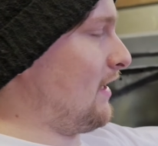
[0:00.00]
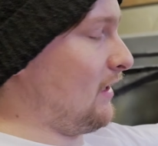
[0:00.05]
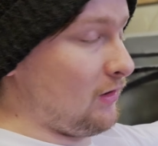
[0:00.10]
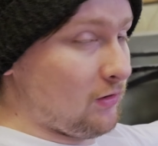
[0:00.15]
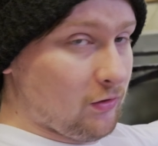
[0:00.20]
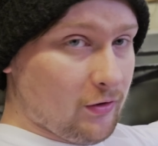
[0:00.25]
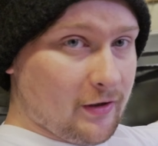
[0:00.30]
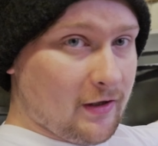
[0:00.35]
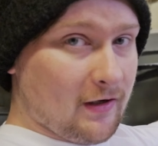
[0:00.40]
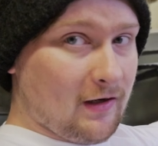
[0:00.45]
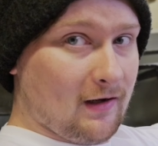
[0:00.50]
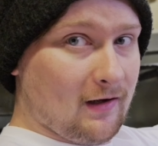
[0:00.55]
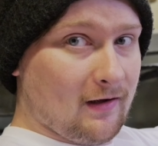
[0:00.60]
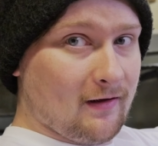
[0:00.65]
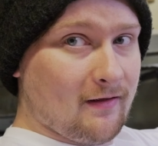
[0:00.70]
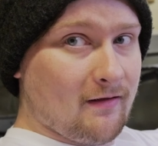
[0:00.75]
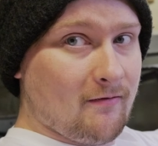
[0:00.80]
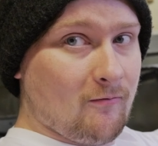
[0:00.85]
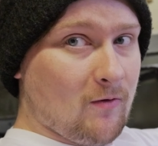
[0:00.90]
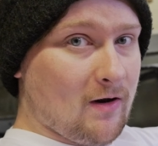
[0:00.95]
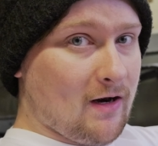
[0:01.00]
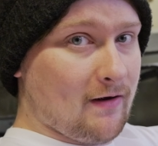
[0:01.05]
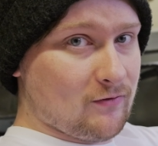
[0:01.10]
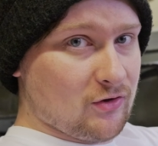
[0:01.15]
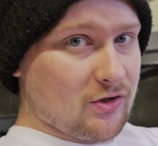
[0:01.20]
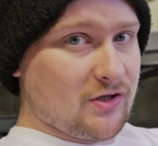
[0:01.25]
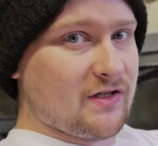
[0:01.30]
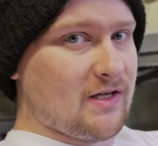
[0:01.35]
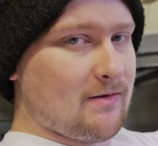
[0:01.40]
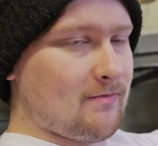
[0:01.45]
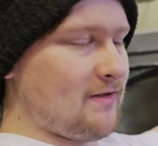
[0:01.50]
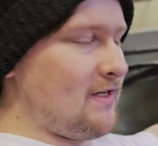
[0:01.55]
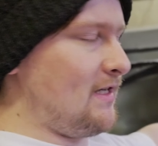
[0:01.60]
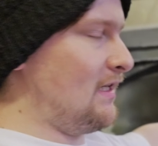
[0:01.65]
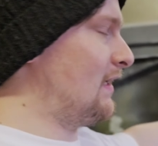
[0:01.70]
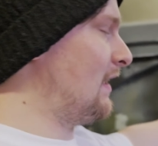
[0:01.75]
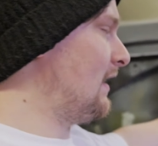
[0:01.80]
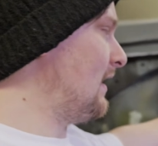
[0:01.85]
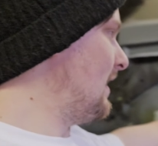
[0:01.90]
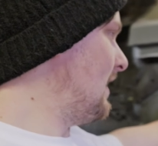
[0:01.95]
including what I've just seam sealed,